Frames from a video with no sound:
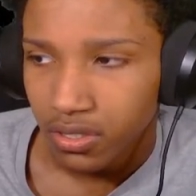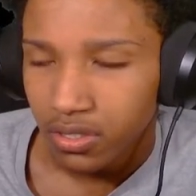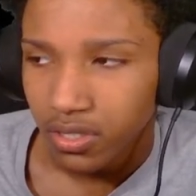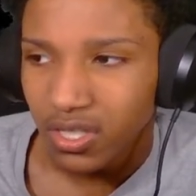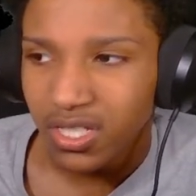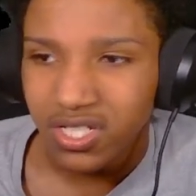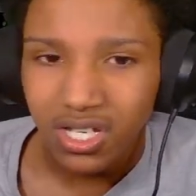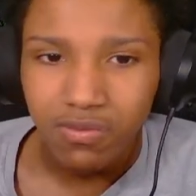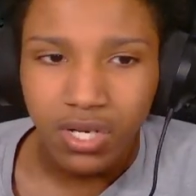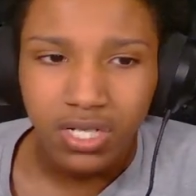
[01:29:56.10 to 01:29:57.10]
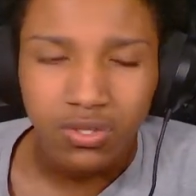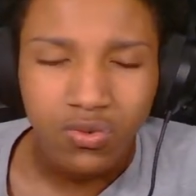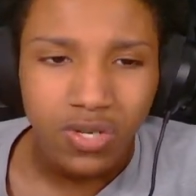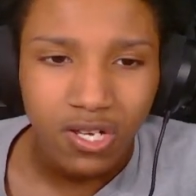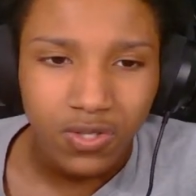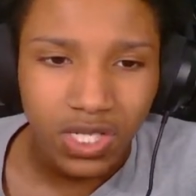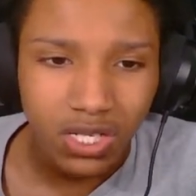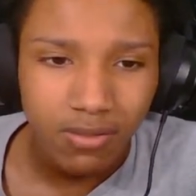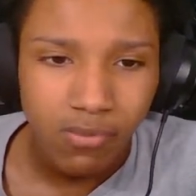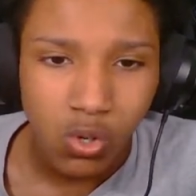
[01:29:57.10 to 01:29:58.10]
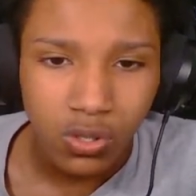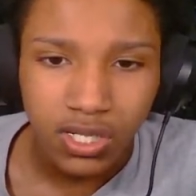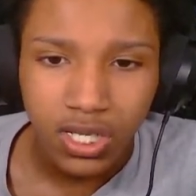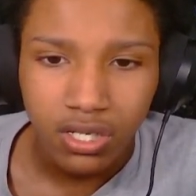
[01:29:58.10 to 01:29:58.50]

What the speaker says: Dang, chat, what do I do now? It's kind of boring now.